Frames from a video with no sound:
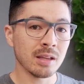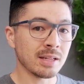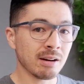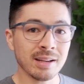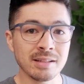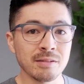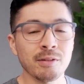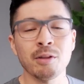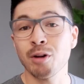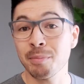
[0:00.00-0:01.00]
Derek is a
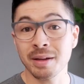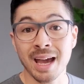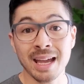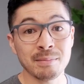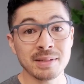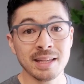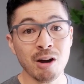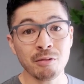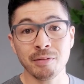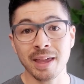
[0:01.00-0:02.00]
philanthropic guy himself,